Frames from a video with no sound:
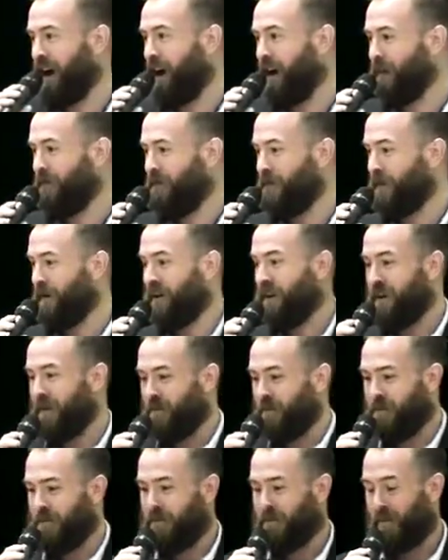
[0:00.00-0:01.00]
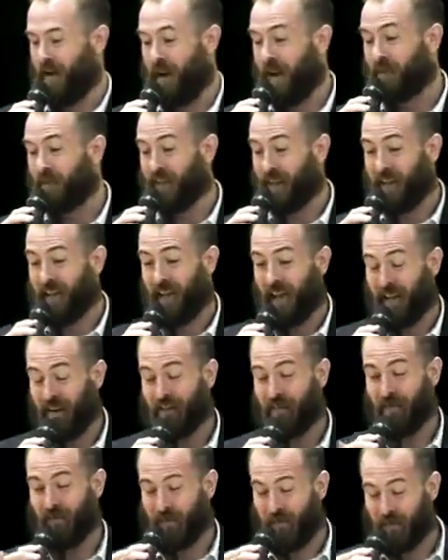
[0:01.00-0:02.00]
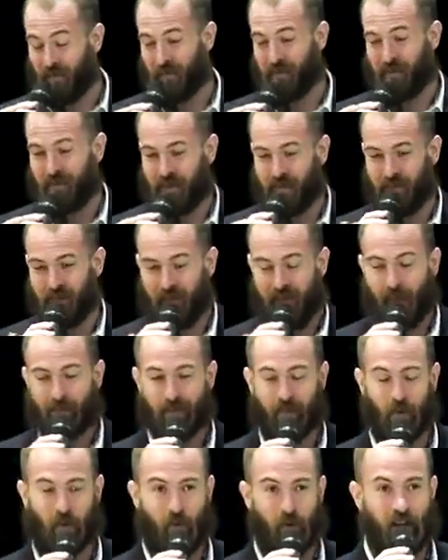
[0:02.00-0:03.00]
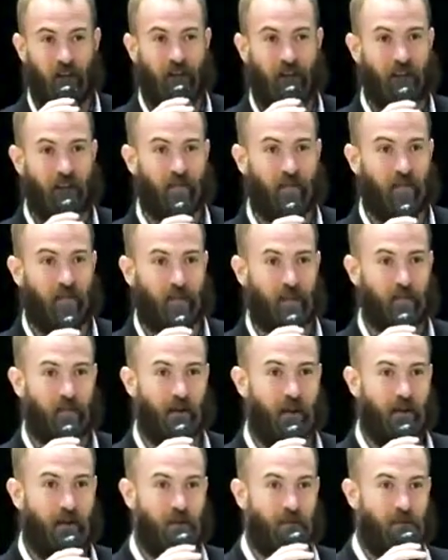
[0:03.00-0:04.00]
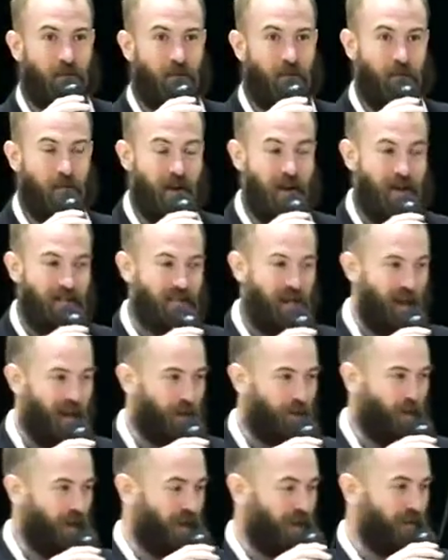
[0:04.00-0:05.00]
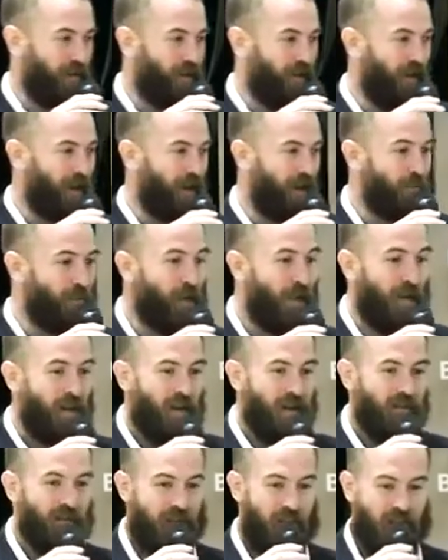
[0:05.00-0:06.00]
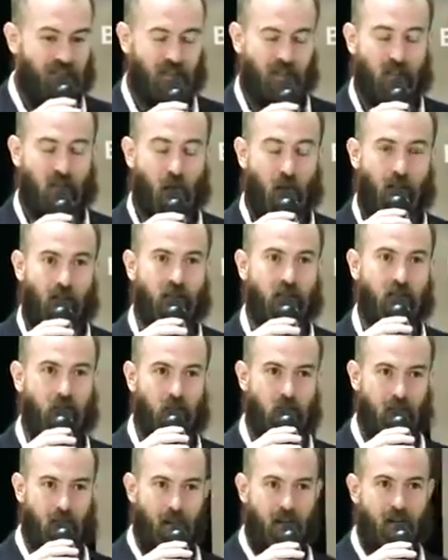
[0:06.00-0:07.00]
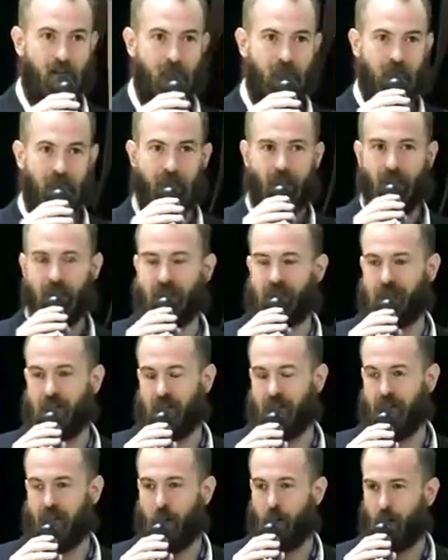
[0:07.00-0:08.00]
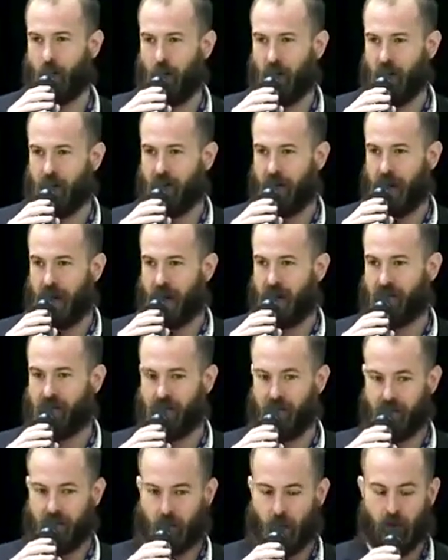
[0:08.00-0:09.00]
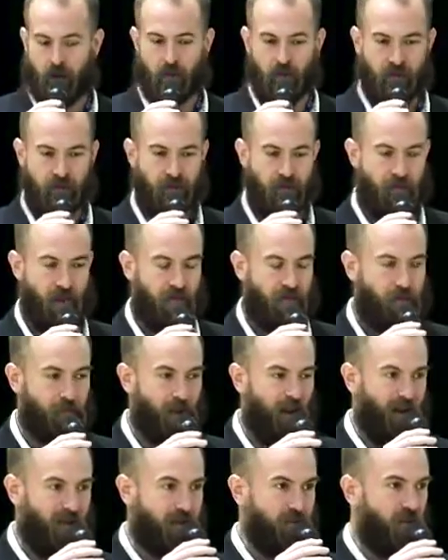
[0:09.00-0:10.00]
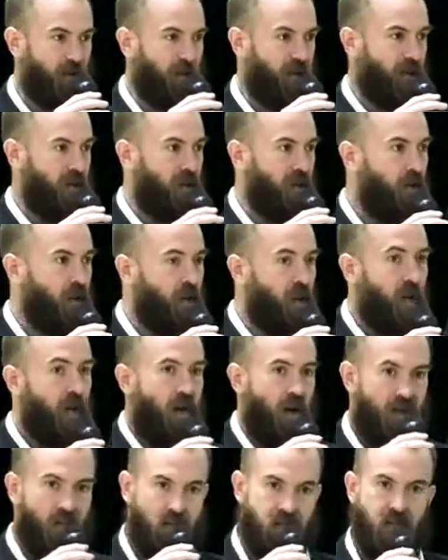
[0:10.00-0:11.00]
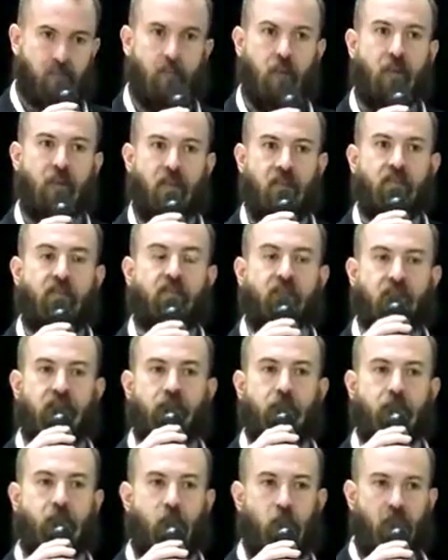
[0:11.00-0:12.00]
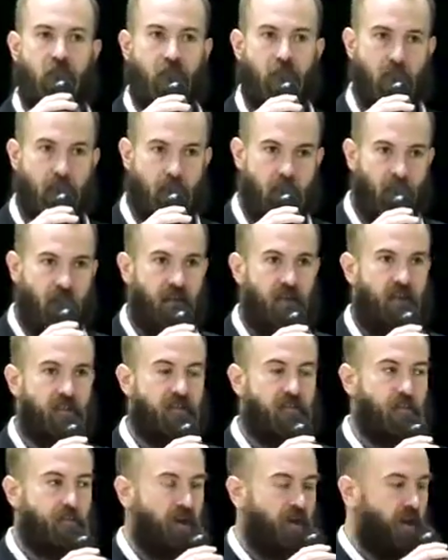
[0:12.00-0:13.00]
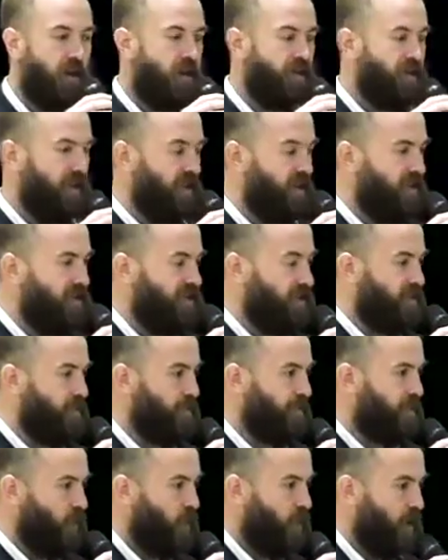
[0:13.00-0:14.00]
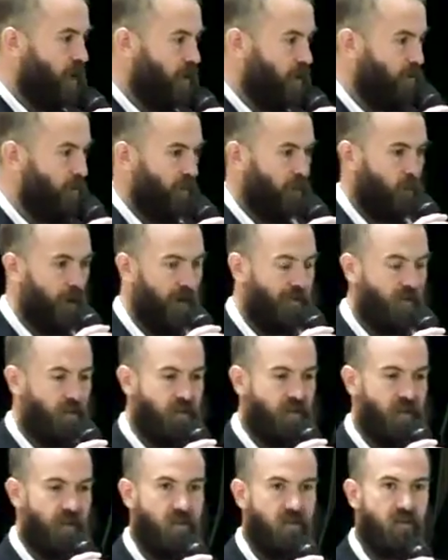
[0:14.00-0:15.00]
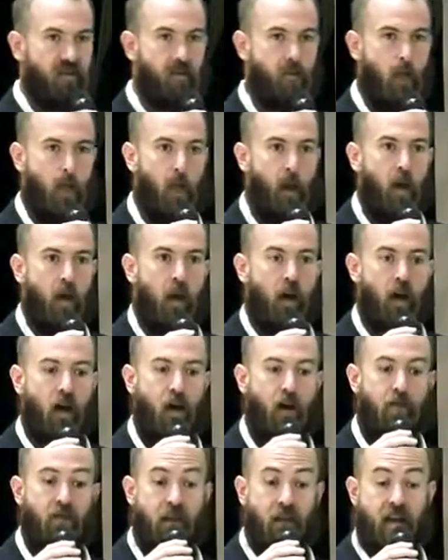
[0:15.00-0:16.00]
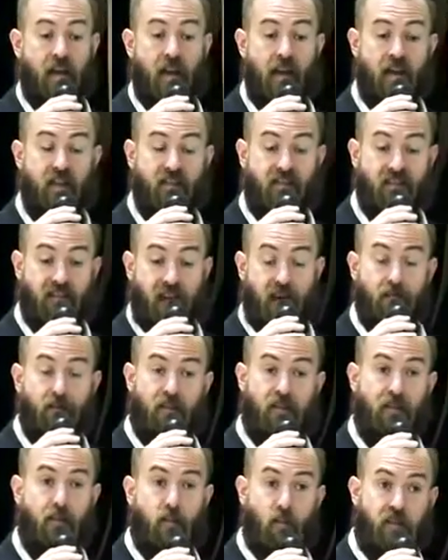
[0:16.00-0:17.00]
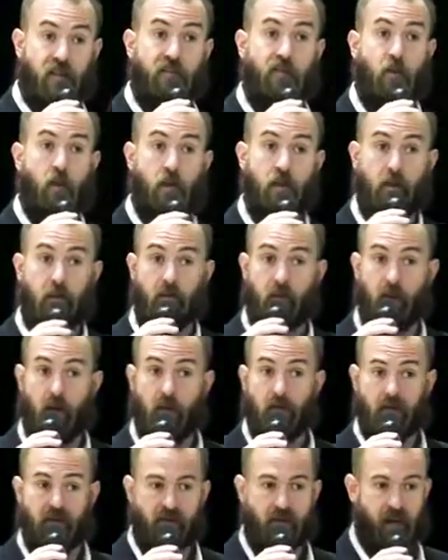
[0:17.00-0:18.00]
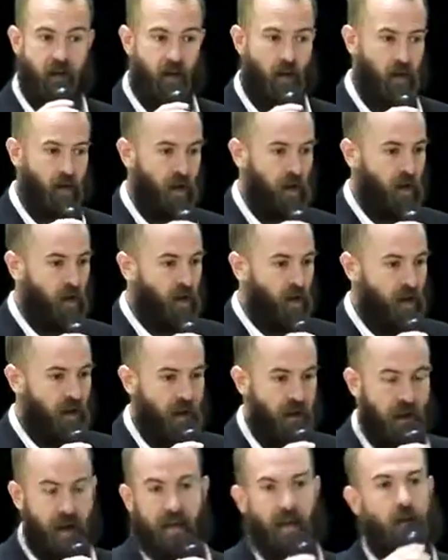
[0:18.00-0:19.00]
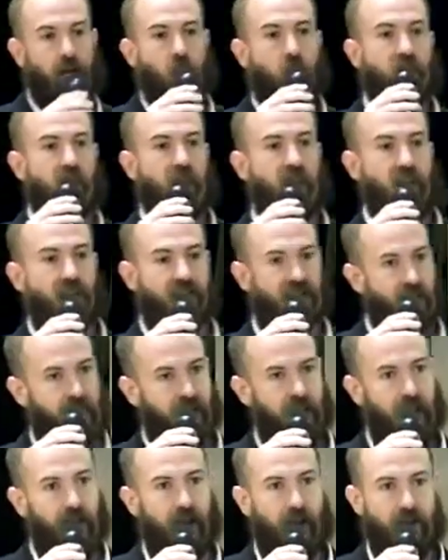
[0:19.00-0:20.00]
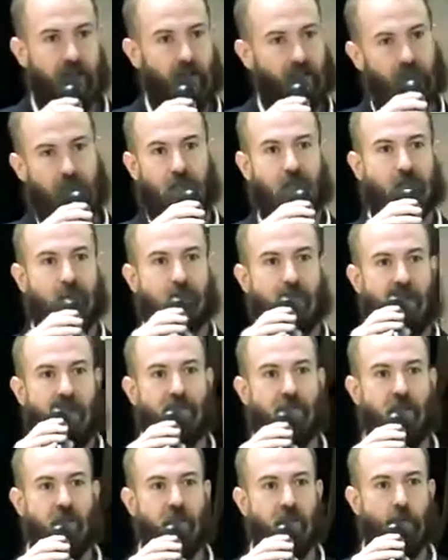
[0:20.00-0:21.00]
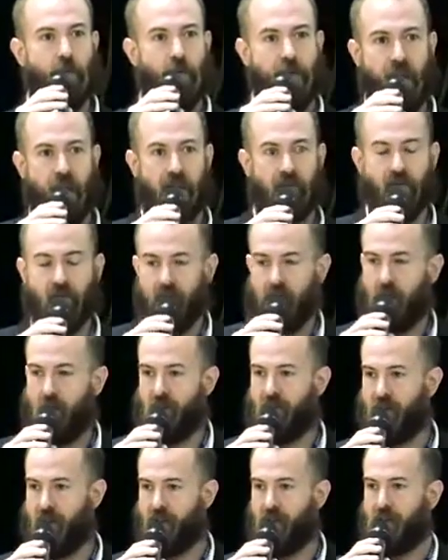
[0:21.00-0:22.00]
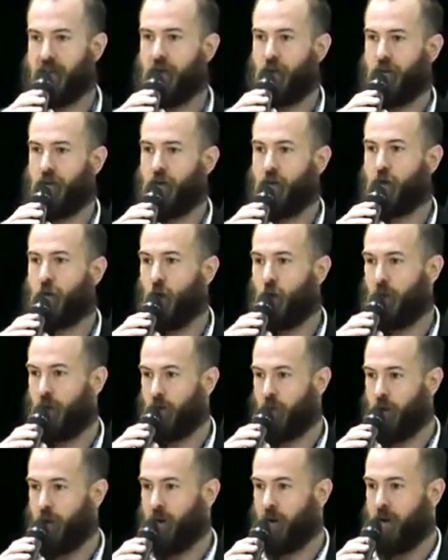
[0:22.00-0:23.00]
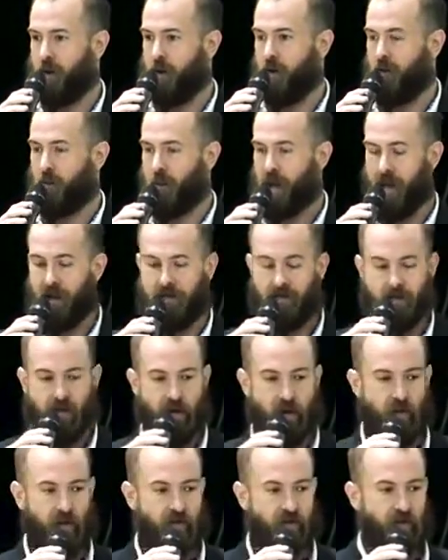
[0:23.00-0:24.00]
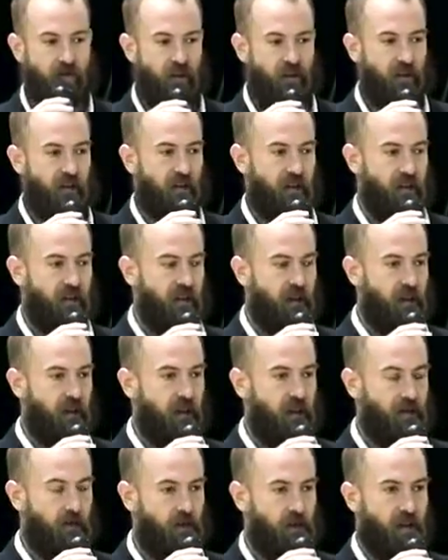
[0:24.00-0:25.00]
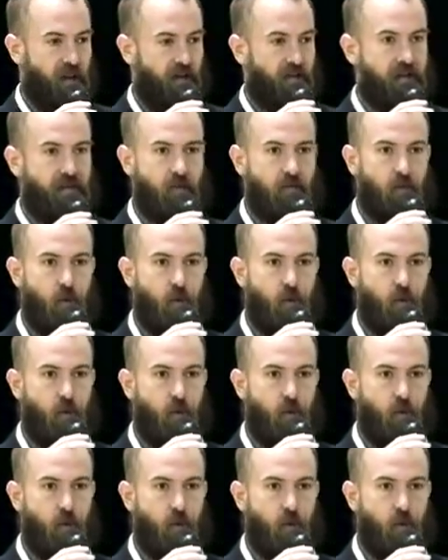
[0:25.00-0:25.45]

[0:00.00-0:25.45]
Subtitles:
But after they kind of stopped the reeling from my tirade, they actually talked to my company, unsung.org, and they actually talked to us about the possibility of us building the system for them, building a distributed identity system for helping refugees and stopping this waste, fraud, and abuse there. And I got really excited. I thought this was amazing that we had, finally turned a corner. We had, funding, and we had the